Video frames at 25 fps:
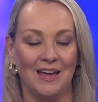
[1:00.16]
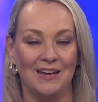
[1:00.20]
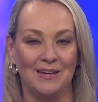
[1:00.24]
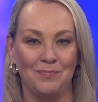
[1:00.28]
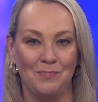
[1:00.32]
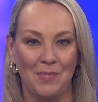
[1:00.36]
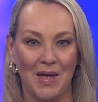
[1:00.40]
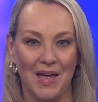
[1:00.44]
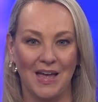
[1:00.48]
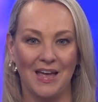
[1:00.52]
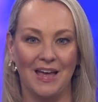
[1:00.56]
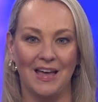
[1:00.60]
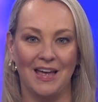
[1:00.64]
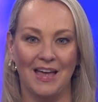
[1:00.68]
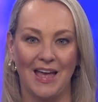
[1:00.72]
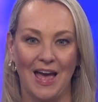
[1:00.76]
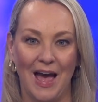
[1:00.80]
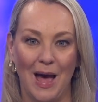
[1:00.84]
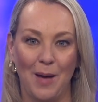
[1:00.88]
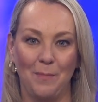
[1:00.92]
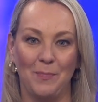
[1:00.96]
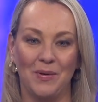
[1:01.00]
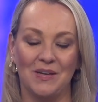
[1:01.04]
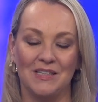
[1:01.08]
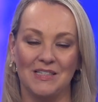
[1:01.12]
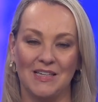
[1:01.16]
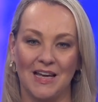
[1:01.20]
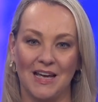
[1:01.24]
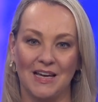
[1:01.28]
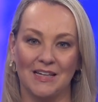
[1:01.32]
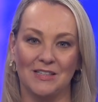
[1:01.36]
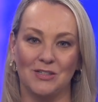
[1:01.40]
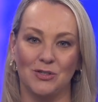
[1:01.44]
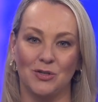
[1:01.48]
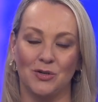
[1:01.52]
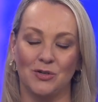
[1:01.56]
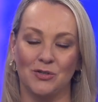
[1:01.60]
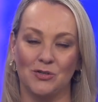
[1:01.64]
mega cap
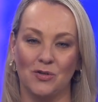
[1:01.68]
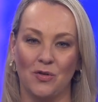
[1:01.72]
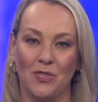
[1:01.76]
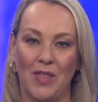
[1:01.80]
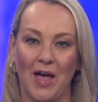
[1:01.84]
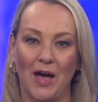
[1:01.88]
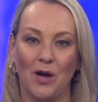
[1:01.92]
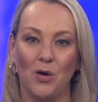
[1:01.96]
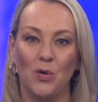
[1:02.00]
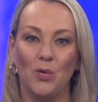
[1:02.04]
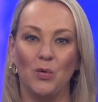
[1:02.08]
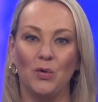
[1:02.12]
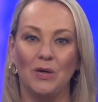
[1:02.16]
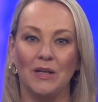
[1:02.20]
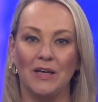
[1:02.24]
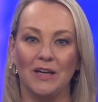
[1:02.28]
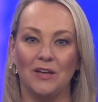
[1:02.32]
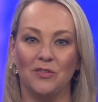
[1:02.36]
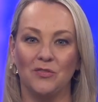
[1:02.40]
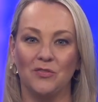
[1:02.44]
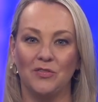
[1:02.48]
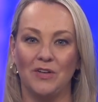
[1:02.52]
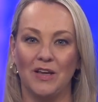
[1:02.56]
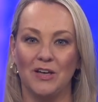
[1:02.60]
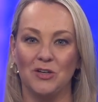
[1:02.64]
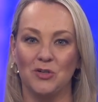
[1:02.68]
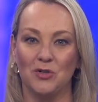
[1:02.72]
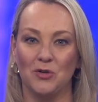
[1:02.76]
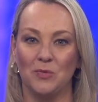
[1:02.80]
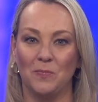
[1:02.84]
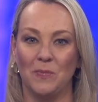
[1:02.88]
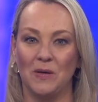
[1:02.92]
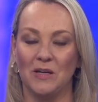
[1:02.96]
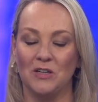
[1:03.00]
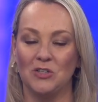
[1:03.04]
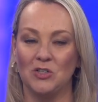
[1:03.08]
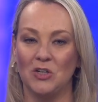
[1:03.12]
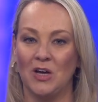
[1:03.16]
tech stocks on that cooling inflation
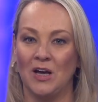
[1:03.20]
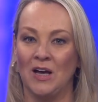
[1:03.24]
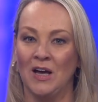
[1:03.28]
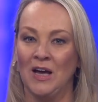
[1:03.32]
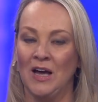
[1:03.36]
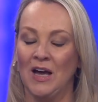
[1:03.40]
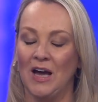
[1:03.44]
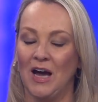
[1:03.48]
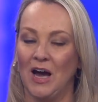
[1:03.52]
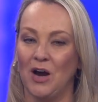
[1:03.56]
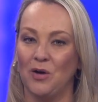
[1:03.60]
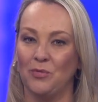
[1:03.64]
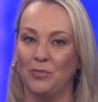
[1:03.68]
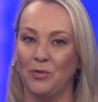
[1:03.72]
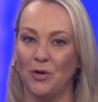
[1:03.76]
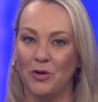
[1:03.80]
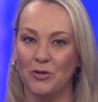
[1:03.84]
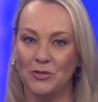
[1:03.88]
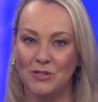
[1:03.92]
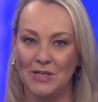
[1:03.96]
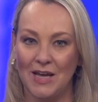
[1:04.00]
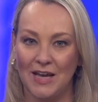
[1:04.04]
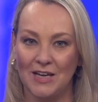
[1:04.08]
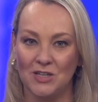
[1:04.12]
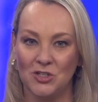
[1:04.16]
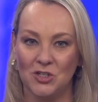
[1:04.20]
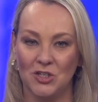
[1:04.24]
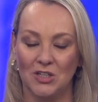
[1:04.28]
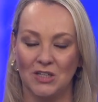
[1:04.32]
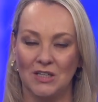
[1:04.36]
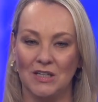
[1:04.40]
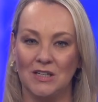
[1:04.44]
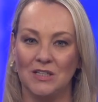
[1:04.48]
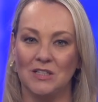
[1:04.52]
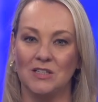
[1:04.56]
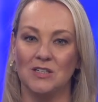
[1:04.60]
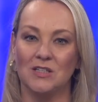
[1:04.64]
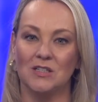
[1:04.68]
picture, a rotation
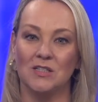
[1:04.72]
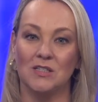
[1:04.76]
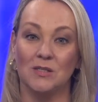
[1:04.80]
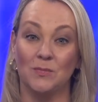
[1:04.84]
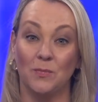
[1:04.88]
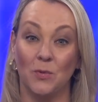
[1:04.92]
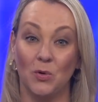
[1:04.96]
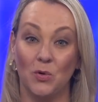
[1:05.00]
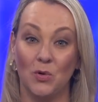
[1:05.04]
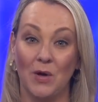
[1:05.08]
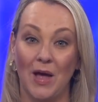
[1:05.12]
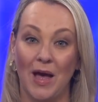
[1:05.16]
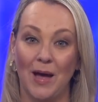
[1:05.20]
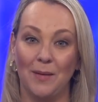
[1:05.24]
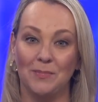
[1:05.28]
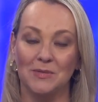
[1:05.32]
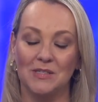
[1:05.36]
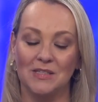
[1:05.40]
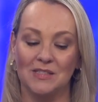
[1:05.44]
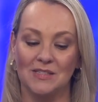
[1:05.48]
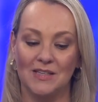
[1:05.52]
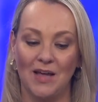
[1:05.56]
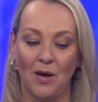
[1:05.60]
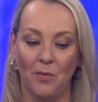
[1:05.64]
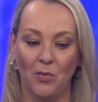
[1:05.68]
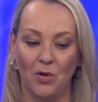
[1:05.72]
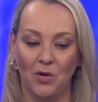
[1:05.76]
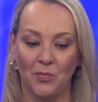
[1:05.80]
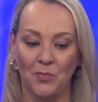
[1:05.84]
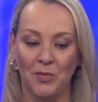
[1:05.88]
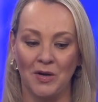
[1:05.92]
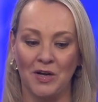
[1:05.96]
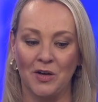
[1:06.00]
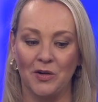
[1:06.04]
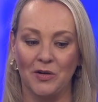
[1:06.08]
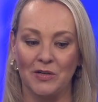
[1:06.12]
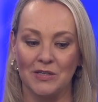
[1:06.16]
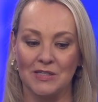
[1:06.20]
into small caps. Is that what
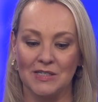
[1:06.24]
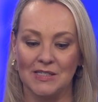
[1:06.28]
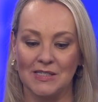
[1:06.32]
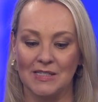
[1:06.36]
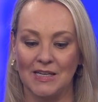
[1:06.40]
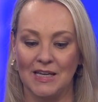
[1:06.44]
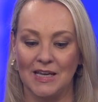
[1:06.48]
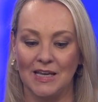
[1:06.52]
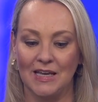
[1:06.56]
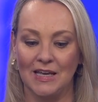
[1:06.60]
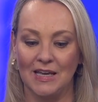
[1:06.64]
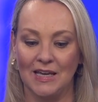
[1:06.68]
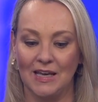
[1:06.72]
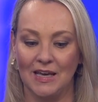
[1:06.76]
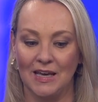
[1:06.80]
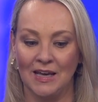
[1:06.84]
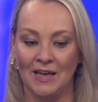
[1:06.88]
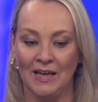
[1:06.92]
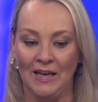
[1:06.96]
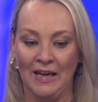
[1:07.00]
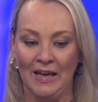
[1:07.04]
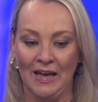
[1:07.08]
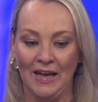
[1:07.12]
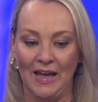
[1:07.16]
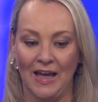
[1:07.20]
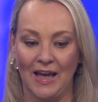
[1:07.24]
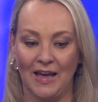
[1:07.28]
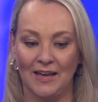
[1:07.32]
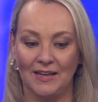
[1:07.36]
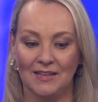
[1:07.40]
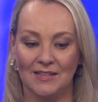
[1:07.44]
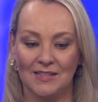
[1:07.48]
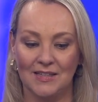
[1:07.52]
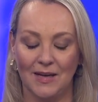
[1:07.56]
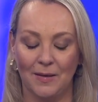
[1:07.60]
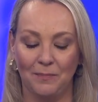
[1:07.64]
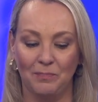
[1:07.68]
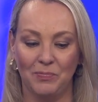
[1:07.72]
we're going to see here?
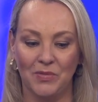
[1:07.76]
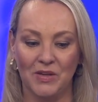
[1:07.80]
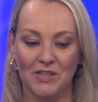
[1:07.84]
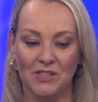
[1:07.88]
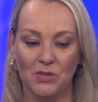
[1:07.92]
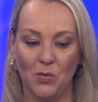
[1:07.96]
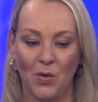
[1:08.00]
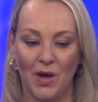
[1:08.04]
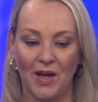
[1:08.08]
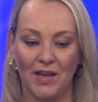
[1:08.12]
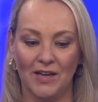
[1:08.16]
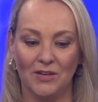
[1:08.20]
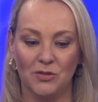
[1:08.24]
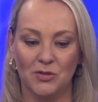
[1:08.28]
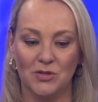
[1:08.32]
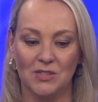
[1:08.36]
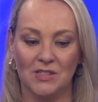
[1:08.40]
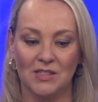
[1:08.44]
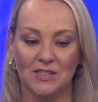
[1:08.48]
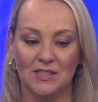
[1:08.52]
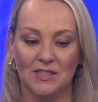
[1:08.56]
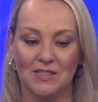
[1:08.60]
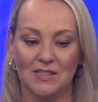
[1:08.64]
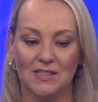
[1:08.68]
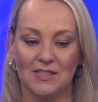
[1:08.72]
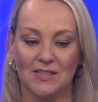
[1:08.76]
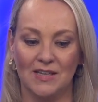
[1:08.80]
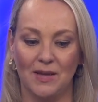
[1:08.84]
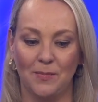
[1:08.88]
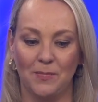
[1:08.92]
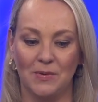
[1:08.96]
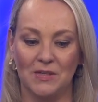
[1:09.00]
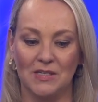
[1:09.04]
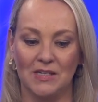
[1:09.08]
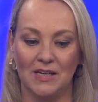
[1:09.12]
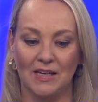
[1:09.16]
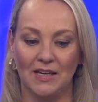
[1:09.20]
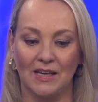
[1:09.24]
And um, it's quite interesting to see,
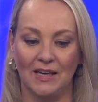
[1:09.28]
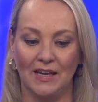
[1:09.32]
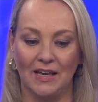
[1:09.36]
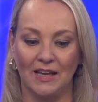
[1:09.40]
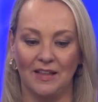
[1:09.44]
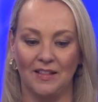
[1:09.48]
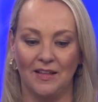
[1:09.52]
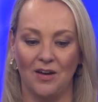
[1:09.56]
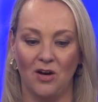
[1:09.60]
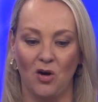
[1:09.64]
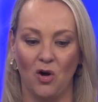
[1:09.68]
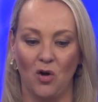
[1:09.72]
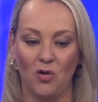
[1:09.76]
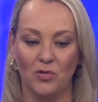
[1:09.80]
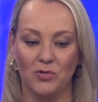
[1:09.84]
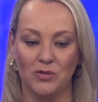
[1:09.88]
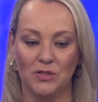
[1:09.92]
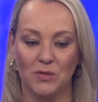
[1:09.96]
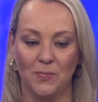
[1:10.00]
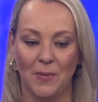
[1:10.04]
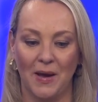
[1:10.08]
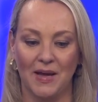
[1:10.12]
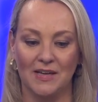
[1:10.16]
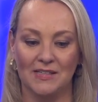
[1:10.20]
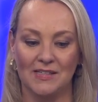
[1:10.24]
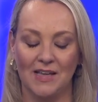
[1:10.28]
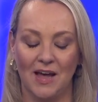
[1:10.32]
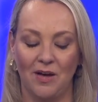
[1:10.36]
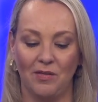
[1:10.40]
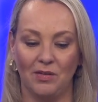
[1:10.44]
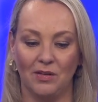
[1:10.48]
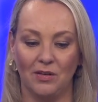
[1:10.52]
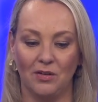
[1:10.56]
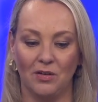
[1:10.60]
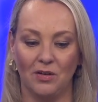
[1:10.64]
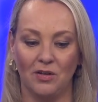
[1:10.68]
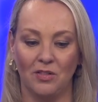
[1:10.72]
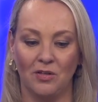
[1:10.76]
particularly in the gold space, how
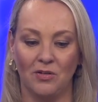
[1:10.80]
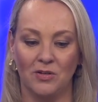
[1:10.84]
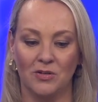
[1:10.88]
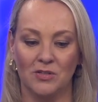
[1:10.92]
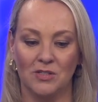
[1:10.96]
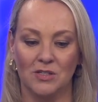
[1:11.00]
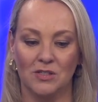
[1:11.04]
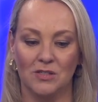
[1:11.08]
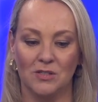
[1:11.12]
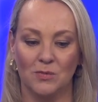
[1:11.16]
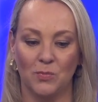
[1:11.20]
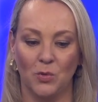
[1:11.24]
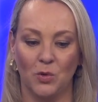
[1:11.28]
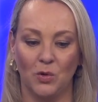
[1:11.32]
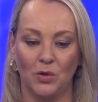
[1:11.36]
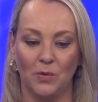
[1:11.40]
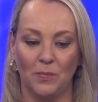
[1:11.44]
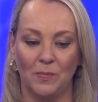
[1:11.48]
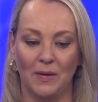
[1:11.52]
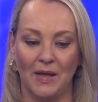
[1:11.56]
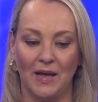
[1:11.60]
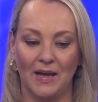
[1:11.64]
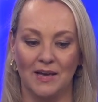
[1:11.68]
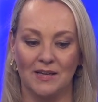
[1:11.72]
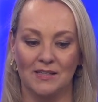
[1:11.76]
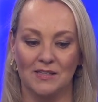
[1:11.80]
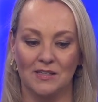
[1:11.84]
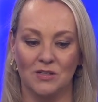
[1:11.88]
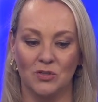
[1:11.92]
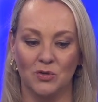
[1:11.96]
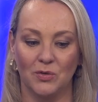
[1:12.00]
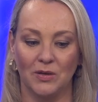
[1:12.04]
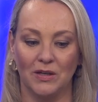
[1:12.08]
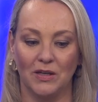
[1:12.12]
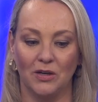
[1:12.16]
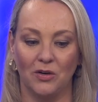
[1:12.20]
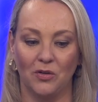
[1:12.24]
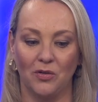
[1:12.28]
a lot of those smaller players are
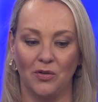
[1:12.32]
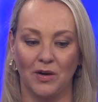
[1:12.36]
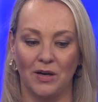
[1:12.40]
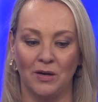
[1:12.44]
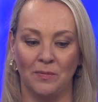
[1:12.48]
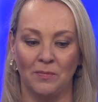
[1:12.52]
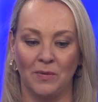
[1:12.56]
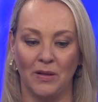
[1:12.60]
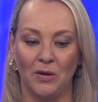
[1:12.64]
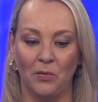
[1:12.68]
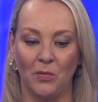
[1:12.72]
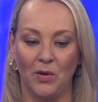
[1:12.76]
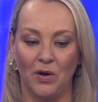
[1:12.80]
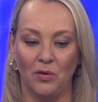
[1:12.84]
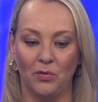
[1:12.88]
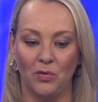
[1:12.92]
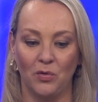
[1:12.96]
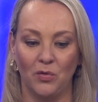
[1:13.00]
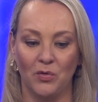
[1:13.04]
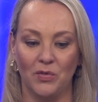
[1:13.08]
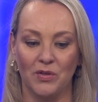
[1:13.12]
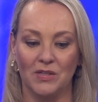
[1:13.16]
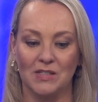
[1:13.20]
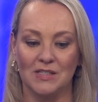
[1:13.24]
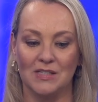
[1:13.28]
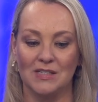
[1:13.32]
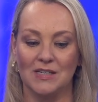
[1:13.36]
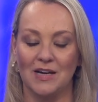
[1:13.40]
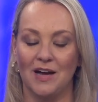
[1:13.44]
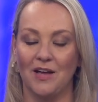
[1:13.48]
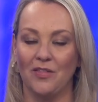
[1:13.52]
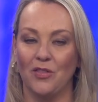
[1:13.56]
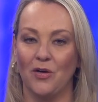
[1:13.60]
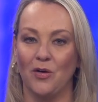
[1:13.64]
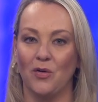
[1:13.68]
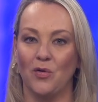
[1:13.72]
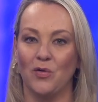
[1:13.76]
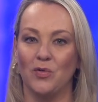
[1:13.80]
doing incredibly well. Northern
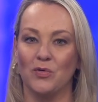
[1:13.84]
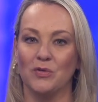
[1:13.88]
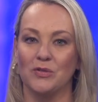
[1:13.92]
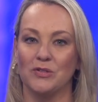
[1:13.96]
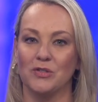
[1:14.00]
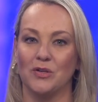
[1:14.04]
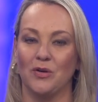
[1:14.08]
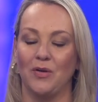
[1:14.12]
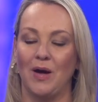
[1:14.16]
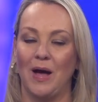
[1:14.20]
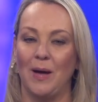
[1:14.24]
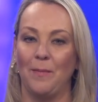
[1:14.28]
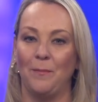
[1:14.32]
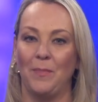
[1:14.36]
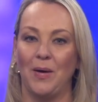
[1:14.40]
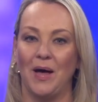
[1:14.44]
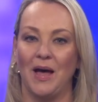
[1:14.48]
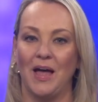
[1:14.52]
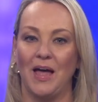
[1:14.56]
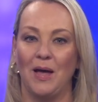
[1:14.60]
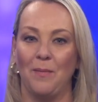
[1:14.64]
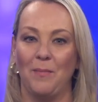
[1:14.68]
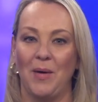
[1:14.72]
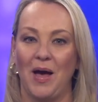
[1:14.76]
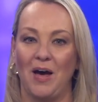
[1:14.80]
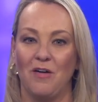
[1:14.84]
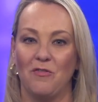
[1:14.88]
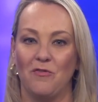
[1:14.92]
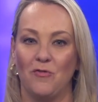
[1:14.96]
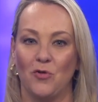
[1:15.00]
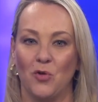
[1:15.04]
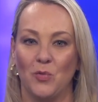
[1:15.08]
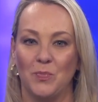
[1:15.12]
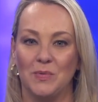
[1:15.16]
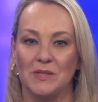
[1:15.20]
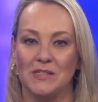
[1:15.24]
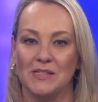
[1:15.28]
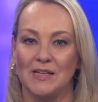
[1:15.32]
Star, though, also up by about
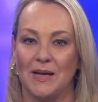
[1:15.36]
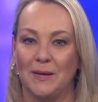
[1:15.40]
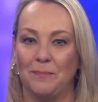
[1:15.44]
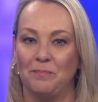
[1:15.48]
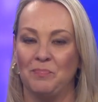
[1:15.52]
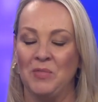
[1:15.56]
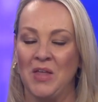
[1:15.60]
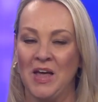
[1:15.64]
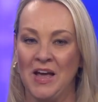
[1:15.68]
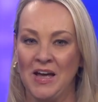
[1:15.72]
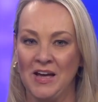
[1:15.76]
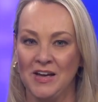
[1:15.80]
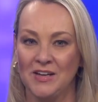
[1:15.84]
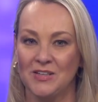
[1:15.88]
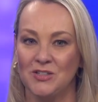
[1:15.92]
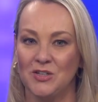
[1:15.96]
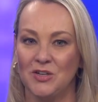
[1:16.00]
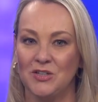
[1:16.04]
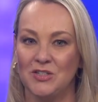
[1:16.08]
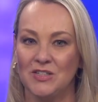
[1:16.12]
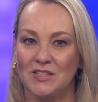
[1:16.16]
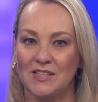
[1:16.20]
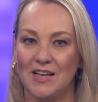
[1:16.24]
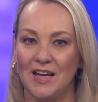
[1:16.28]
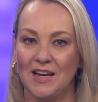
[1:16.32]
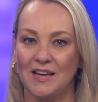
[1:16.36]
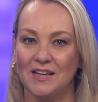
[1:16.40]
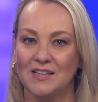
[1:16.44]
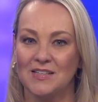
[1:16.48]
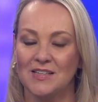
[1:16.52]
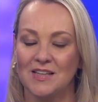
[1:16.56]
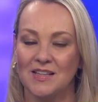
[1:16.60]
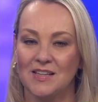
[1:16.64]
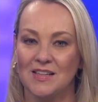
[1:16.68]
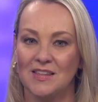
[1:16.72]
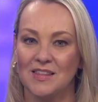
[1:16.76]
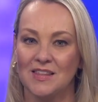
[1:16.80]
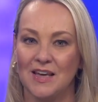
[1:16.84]
4%. So just getting
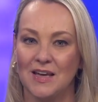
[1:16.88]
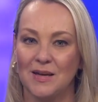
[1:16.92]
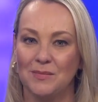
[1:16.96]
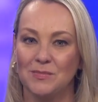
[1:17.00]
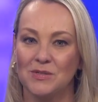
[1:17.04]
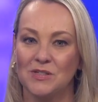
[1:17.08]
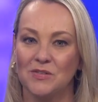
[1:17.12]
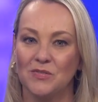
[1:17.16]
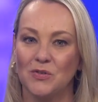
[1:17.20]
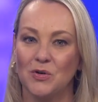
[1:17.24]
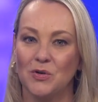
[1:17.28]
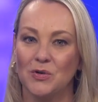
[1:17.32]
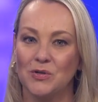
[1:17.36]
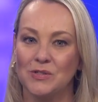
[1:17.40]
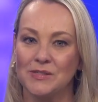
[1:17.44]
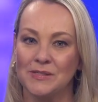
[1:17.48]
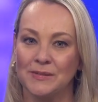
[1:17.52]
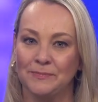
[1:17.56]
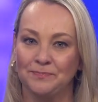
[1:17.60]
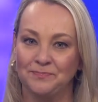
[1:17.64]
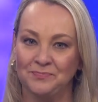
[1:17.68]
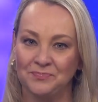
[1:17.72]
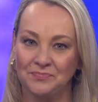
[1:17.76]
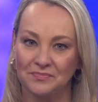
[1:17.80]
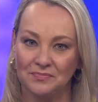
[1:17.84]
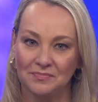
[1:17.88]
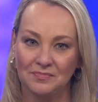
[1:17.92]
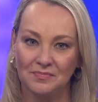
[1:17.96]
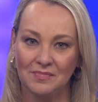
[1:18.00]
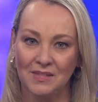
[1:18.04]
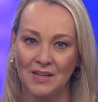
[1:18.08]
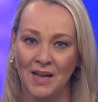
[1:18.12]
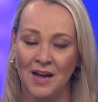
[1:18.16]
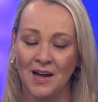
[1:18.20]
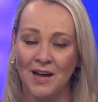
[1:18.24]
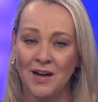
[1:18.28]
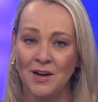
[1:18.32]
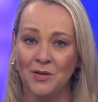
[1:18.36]
to the themes, of course,
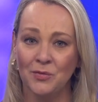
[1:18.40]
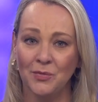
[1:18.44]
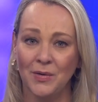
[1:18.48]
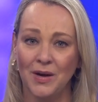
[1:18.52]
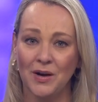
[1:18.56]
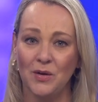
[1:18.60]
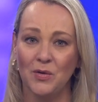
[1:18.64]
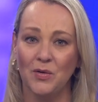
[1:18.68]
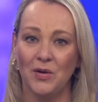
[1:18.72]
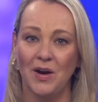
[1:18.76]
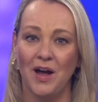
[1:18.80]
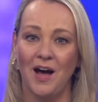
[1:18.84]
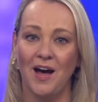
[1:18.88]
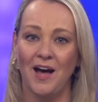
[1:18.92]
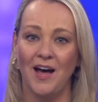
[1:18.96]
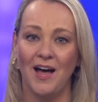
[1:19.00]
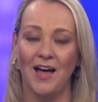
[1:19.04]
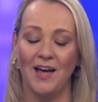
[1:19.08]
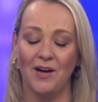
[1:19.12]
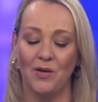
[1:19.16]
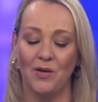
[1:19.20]
uh, record high,